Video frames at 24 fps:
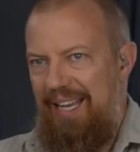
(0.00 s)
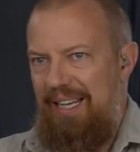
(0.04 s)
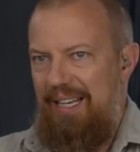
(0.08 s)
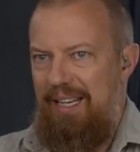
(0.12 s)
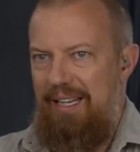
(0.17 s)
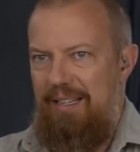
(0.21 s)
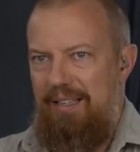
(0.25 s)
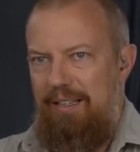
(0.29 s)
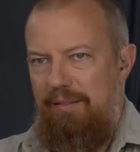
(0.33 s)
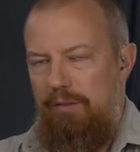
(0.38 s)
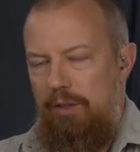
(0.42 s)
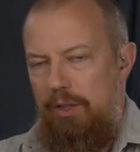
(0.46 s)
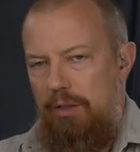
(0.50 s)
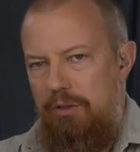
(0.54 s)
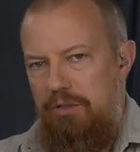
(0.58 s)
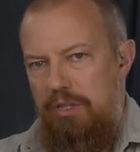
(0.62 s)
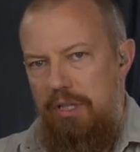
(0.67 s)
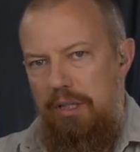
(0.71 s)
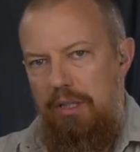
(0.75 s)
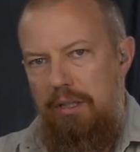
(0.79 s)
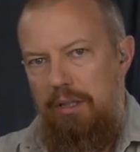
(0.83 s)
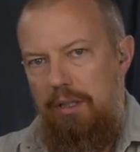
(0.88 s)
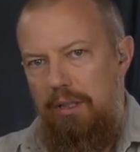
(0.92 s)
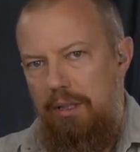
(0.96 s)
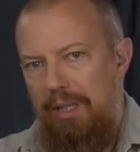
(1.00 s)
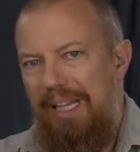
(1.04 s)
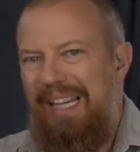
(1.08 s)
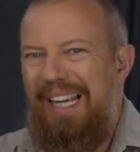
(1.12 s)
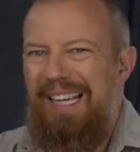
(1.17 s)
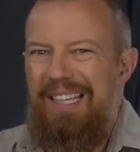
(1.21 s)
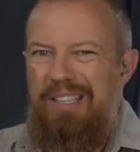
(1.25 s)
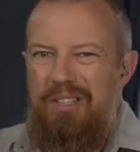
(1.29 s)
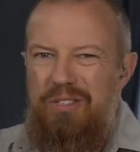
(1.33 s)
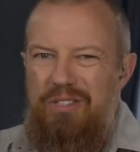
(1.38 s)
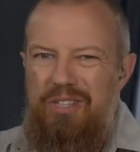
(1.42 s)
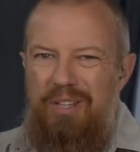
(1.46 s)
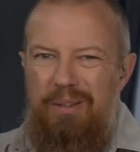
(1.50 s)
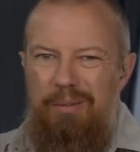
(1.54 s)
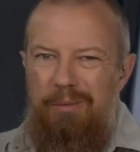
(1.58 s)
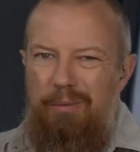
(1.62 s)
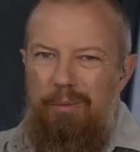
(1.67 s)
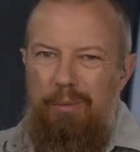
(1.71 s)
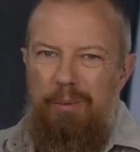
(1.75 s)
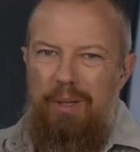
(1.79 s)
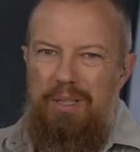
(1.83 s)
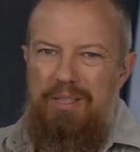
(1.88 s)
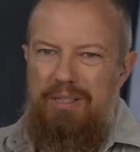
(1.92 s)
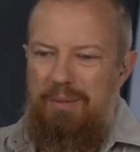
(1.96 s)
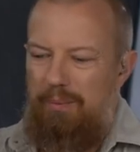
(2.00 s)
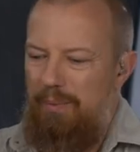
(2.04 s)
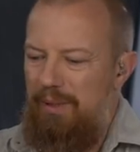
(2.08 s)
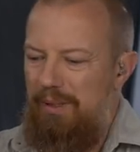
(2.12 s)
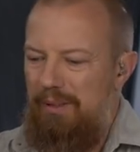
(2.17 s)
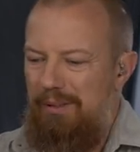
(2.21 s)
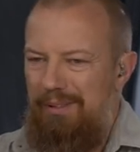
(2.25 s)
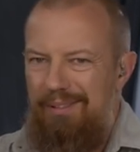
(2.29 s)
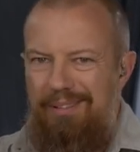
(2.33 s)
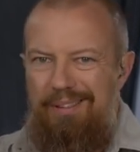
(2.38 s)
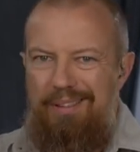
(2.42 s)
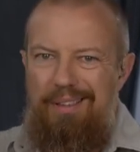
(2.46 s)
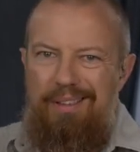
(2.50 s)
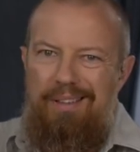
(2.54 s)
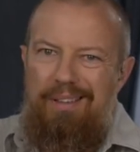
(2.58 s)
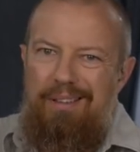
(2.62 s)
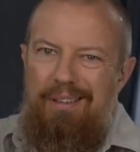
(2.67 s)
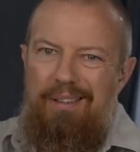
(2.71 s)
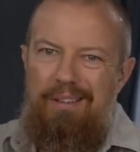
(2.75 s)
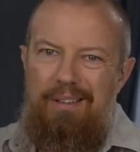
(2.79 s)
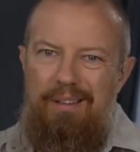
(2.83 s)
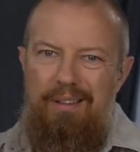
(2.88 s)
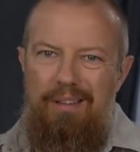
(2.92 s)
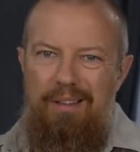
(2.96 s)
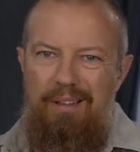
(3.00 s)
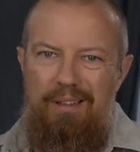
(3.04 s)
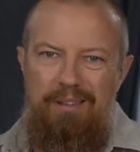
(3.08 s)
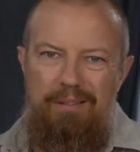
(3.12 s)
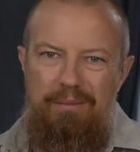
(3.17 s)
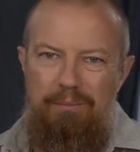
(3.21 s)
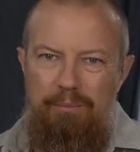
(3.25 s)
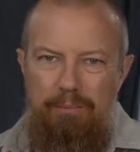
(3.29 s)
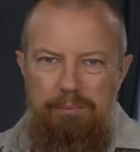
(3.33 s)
and never used it. Like, I used it once and went, eh.